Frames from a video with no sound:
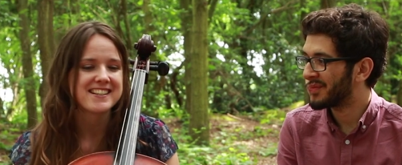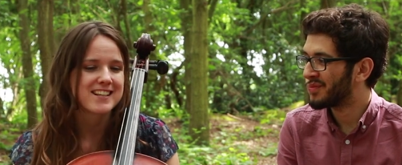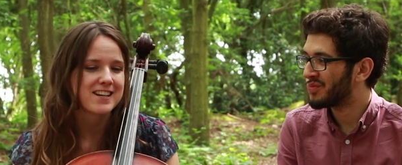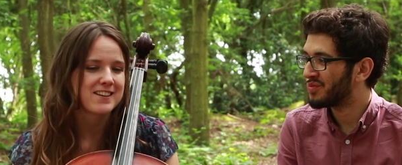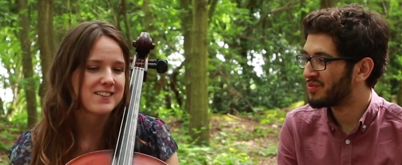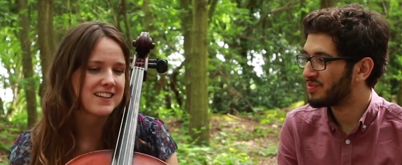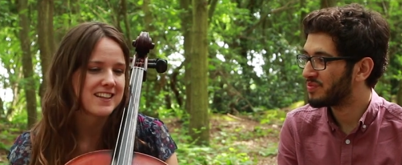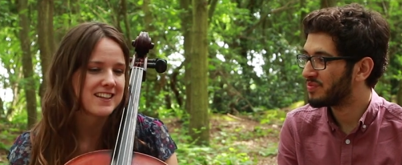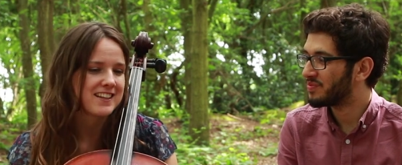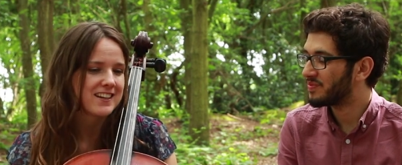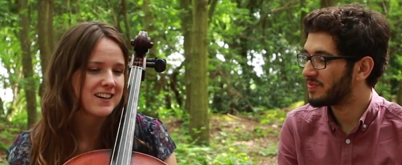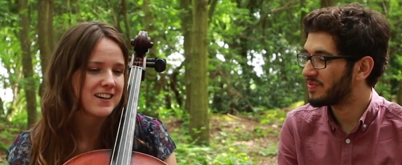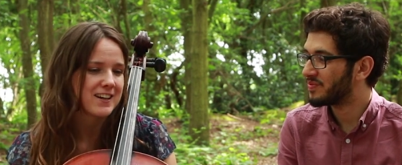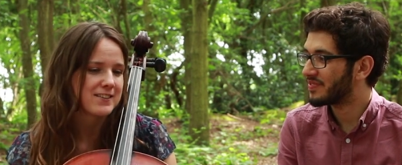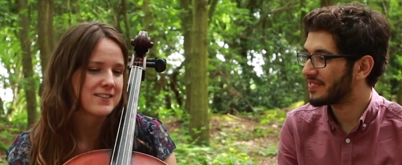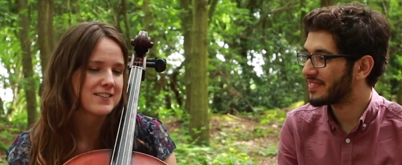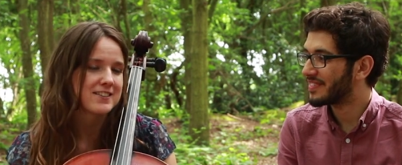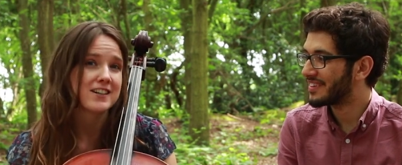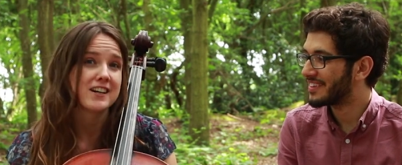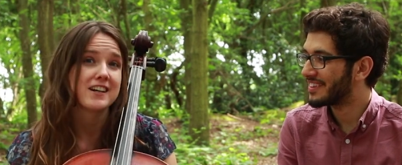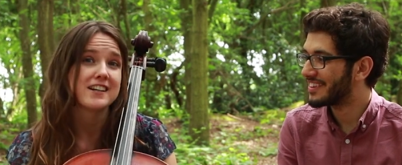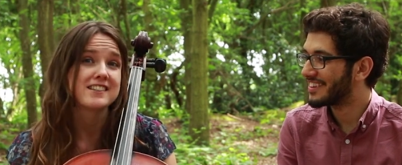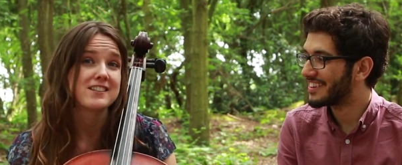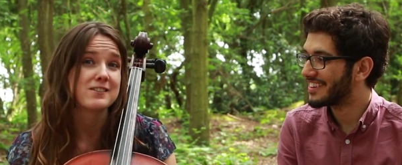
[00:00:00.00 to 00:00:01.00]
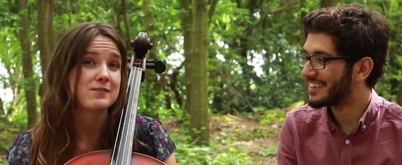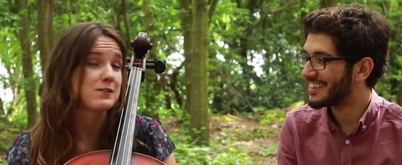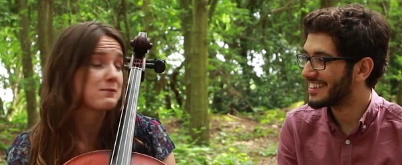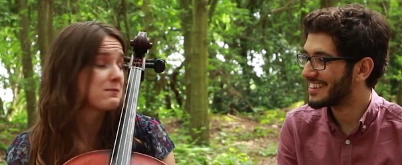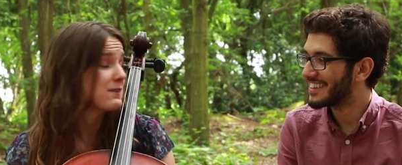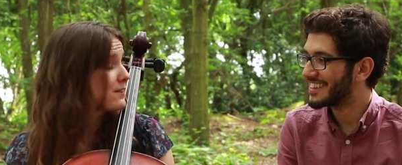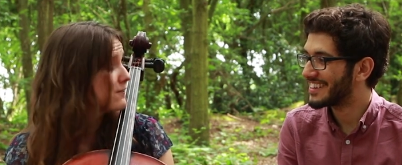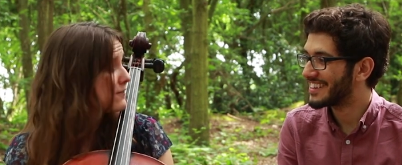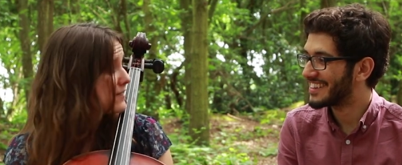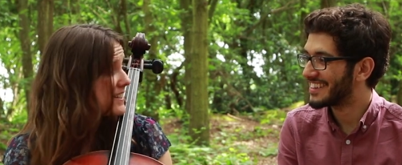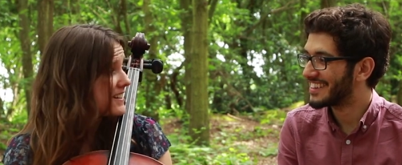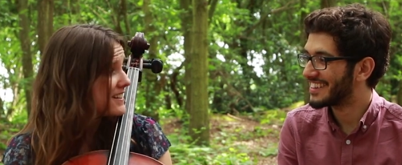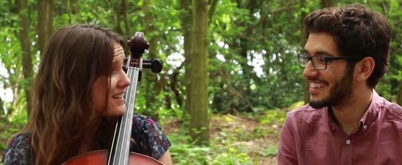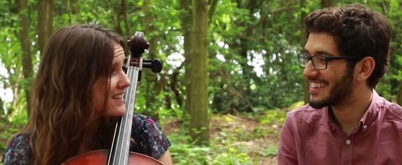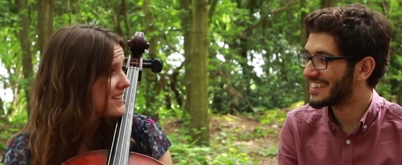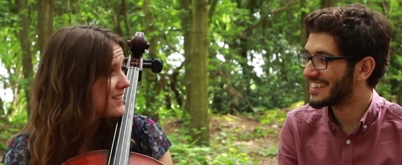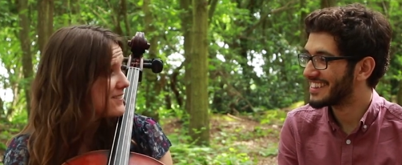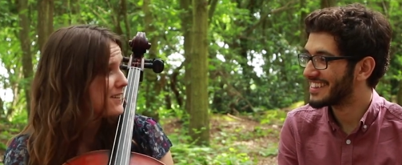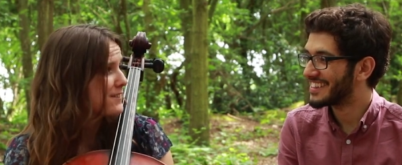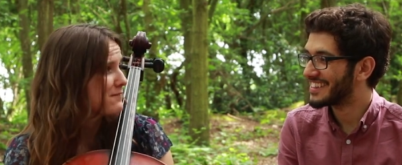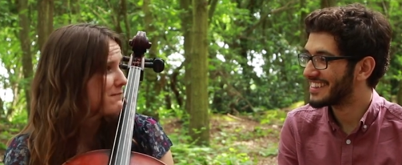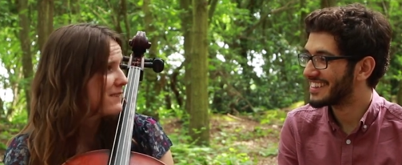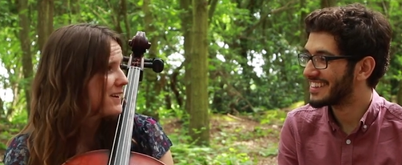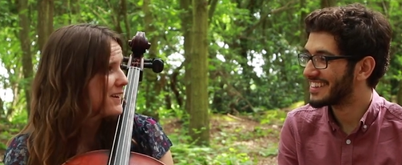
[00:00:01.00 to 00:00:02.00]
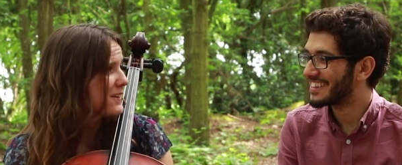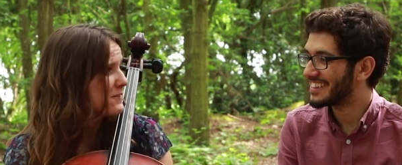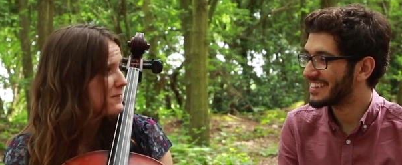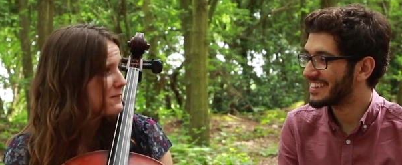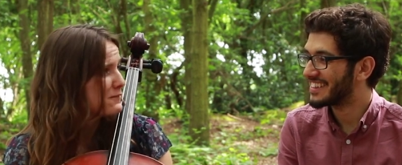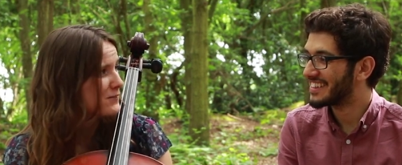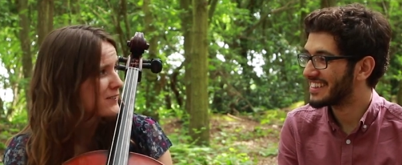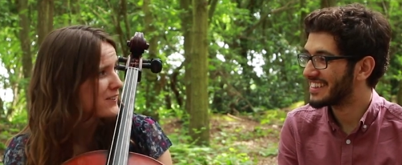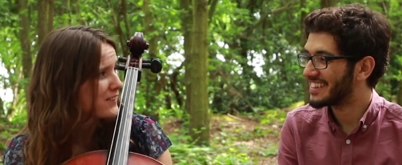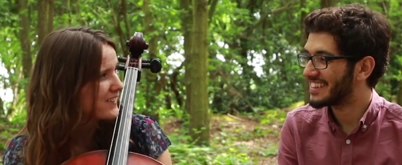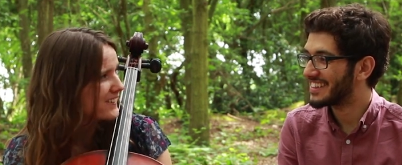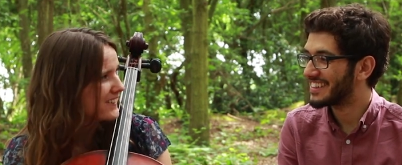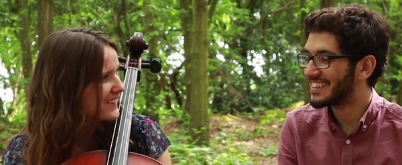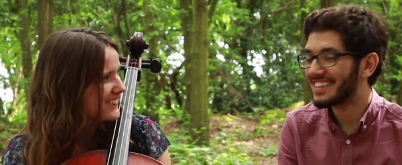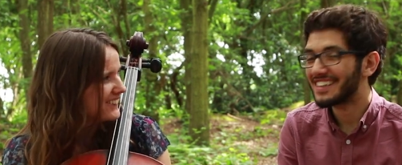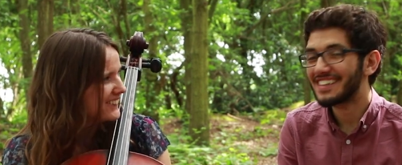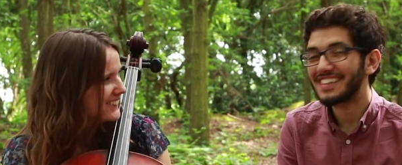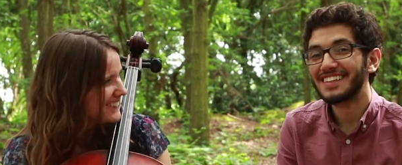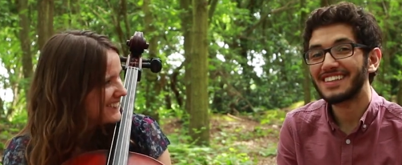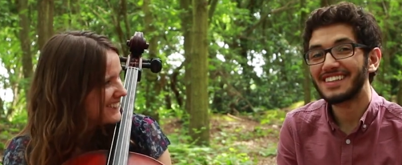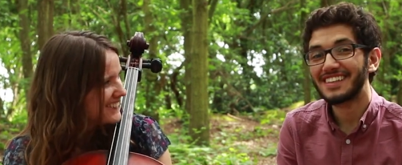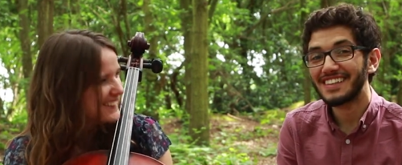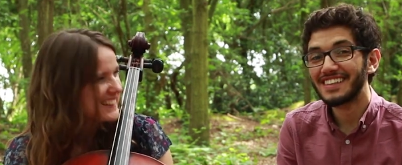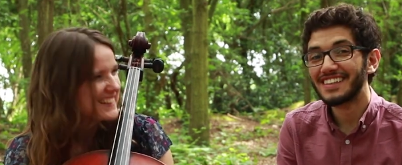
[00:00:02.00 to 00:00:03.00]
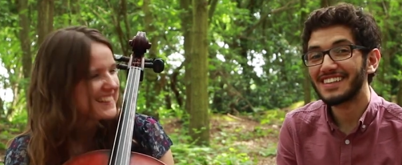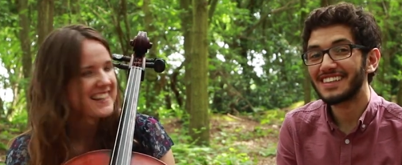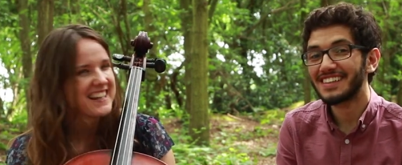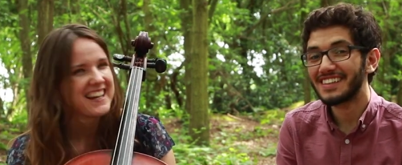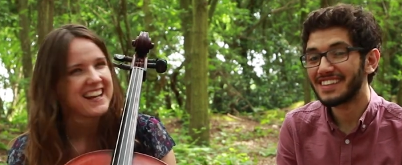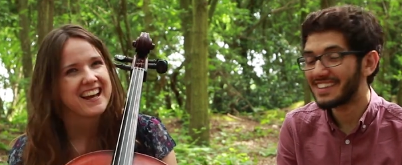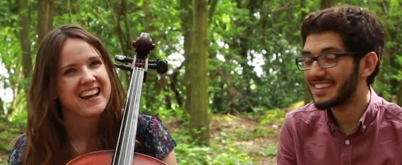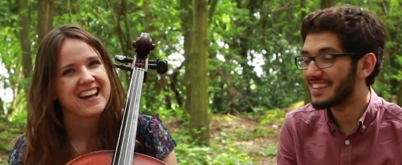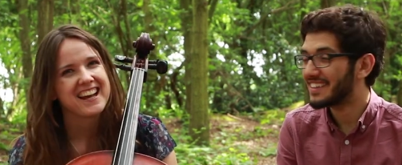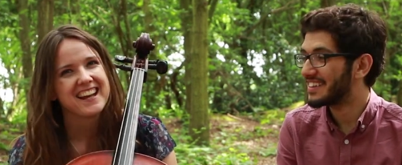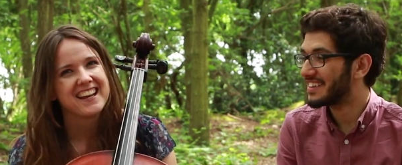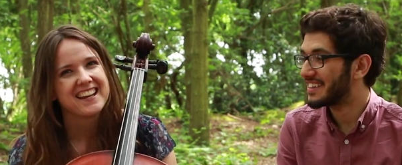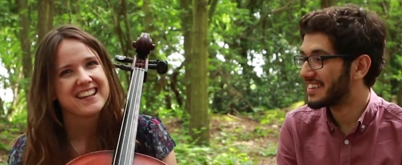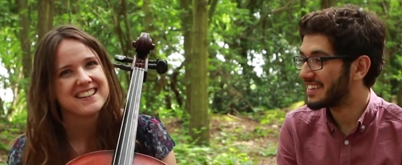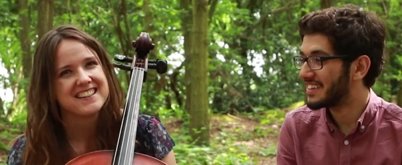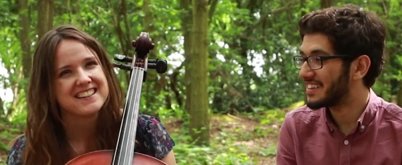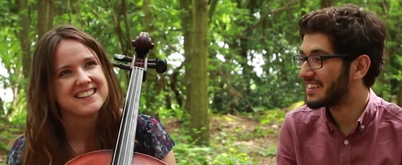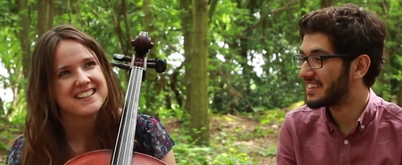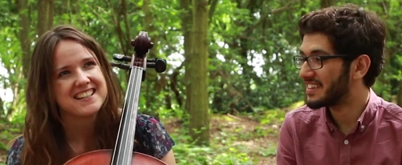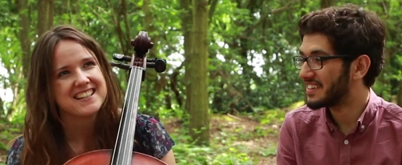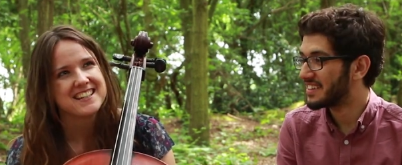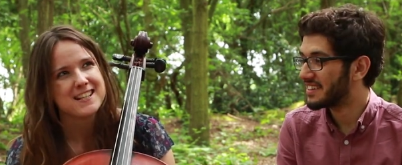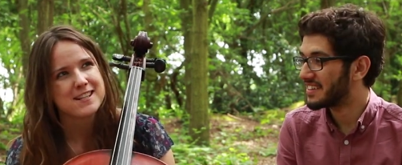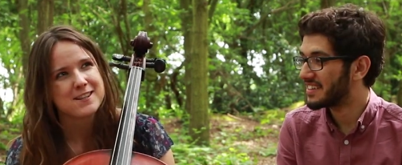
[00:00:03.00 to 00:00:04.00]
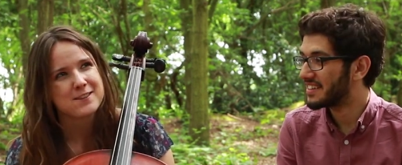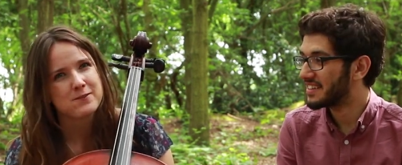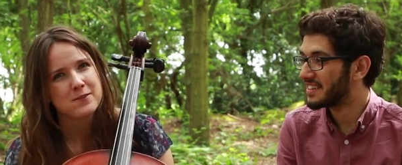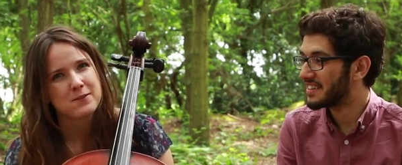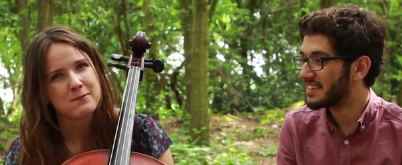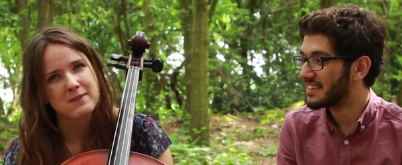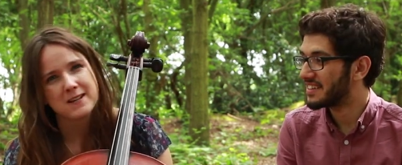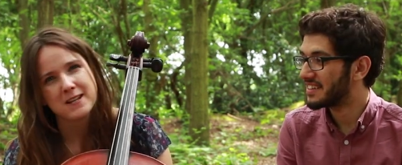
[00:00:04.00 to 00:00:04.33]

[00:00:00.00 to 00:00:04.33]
Speaker 1: something that I started with my friends who I've met at Forró and it's for